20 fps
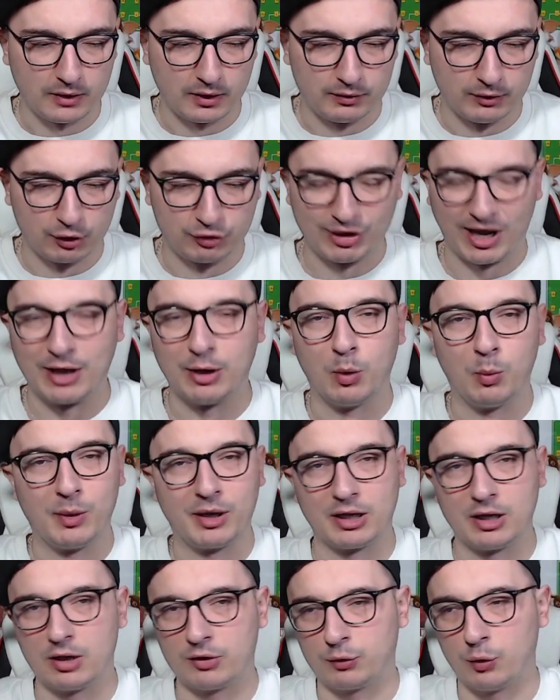the channel. We're
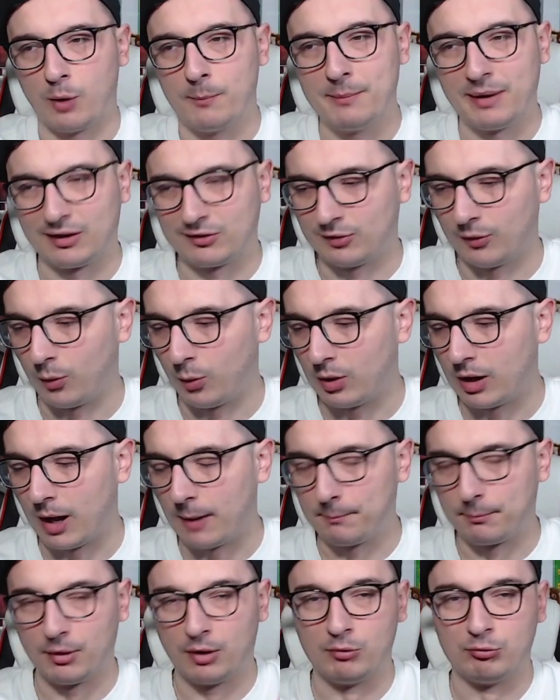going to sort of mix it all
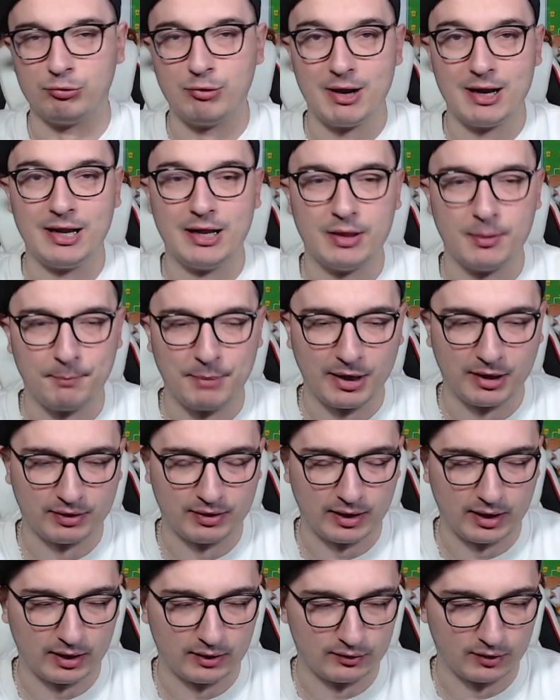up, but really the big
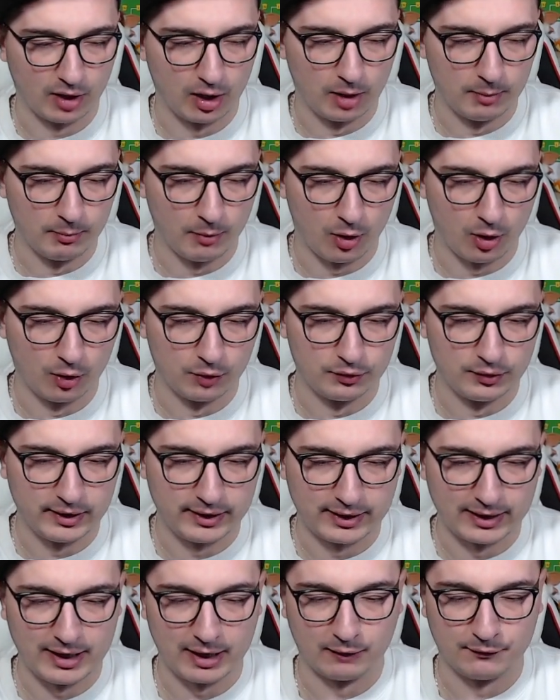thing is on the
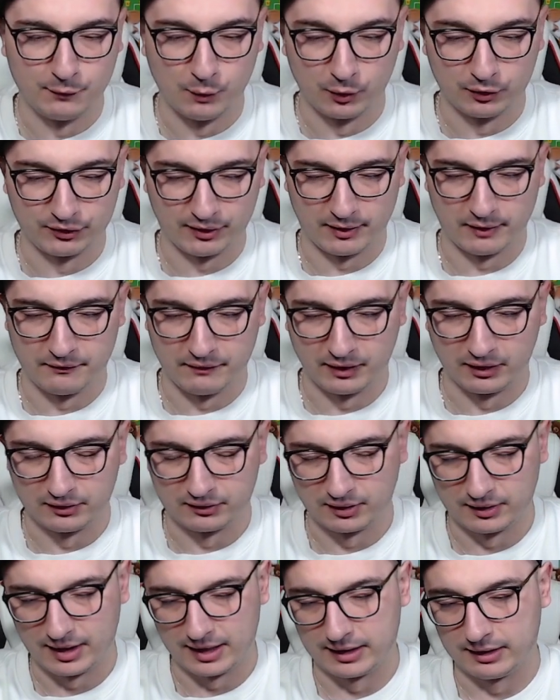Collect 4 side of things
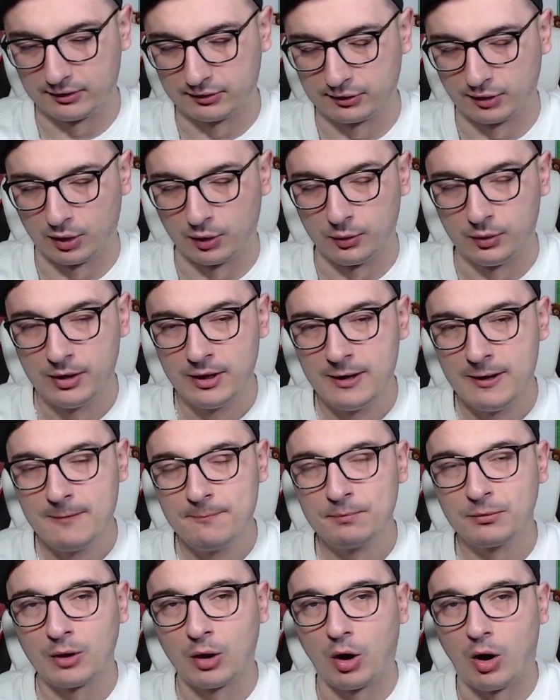today. So
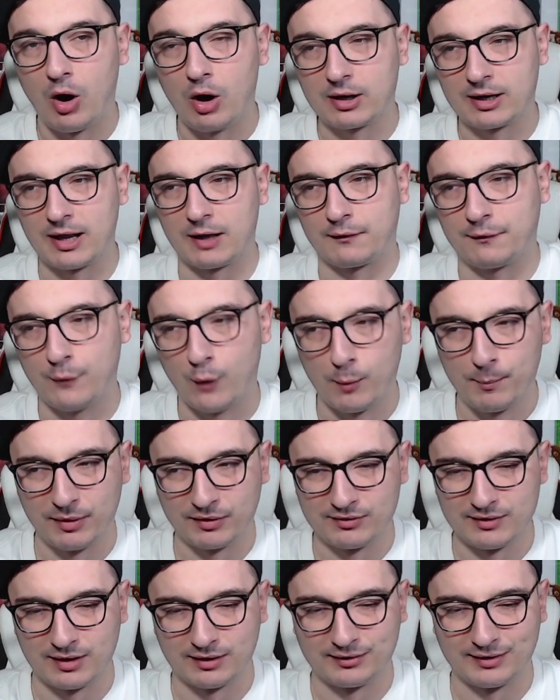our Collect 4
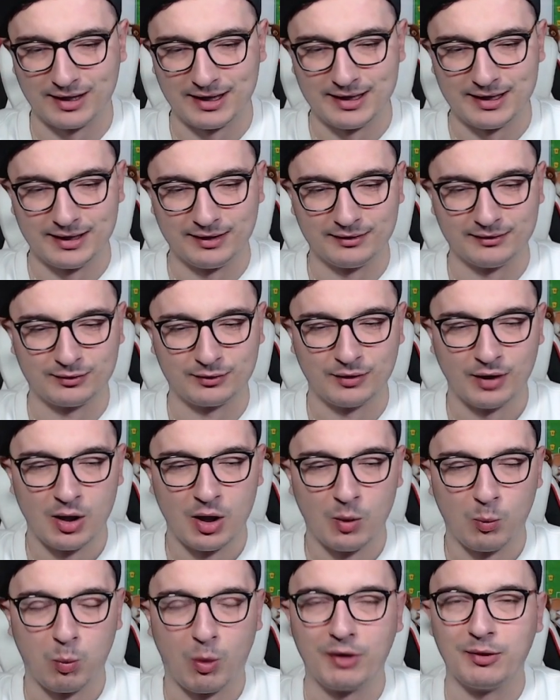business is
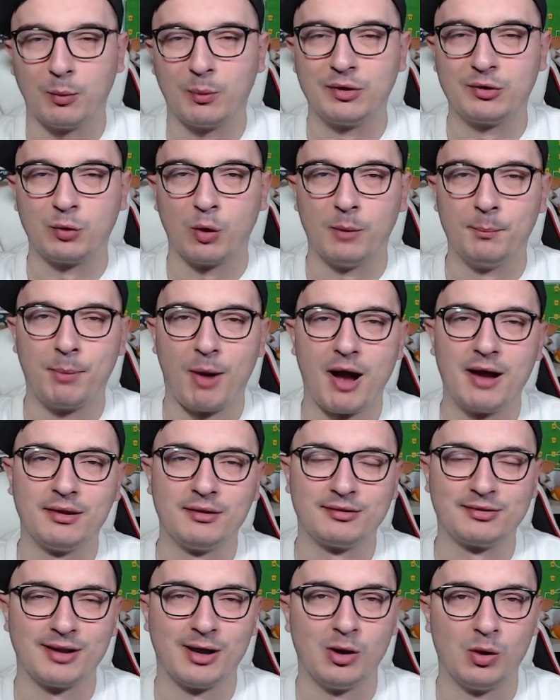one that we sort of buy
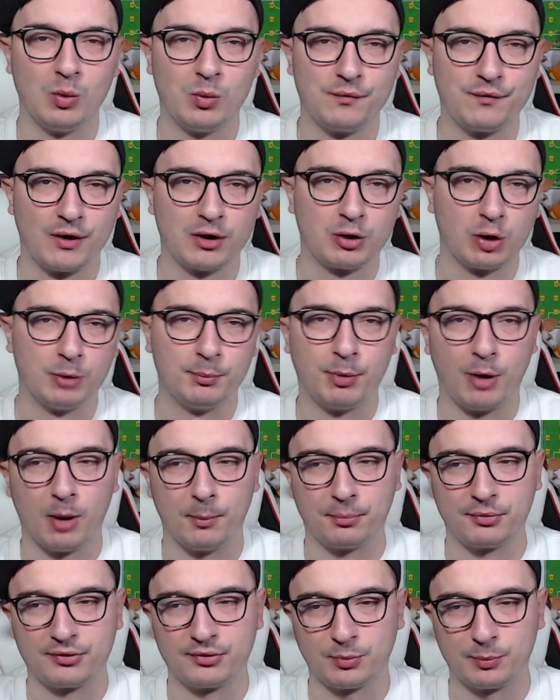and sell Funko
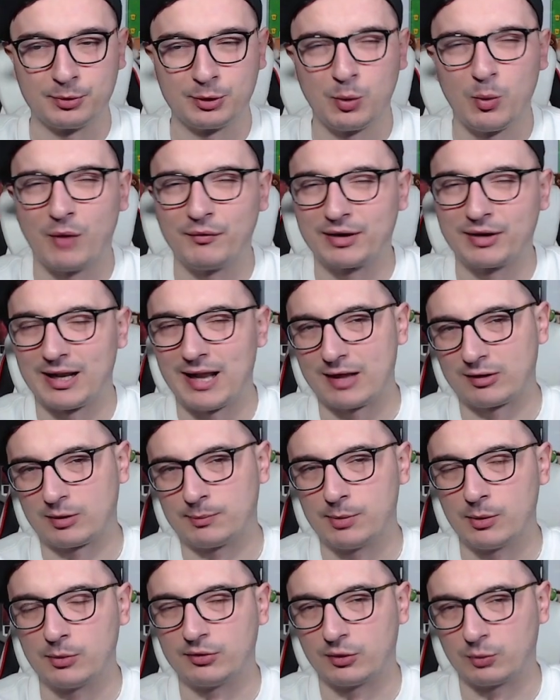Pops. We do other
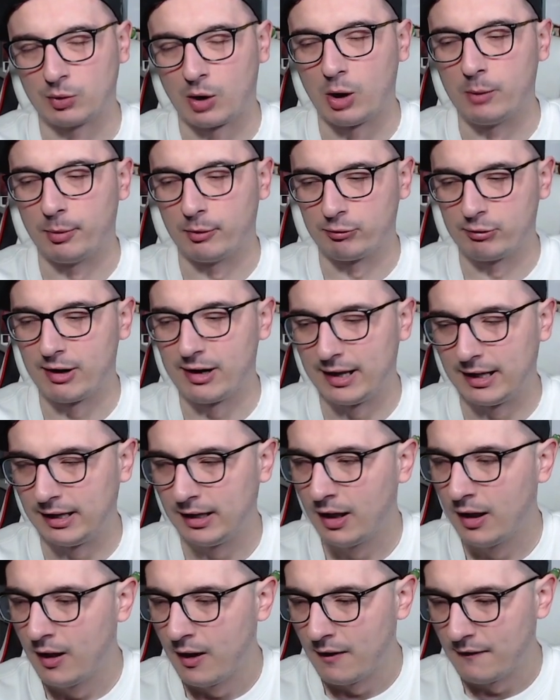collectibles as well, but
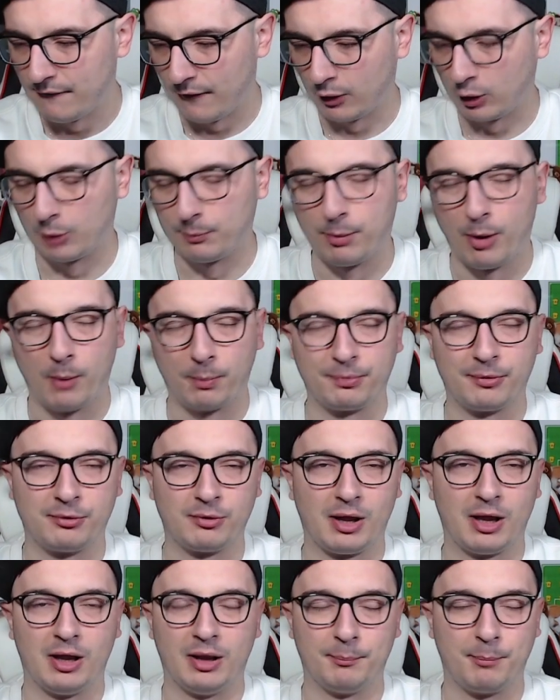really Funko
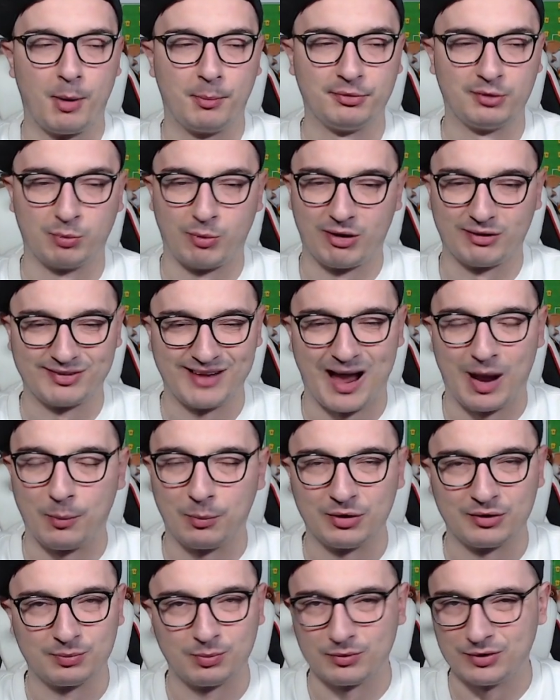Pops is where it's at.
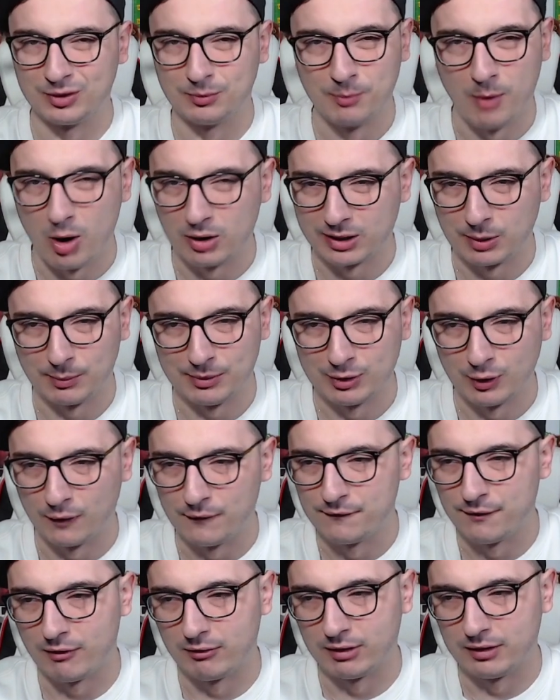It's the market we know
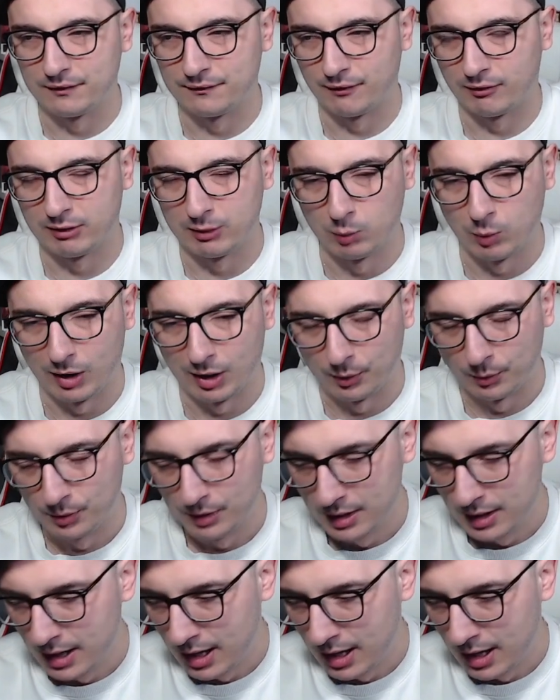very well.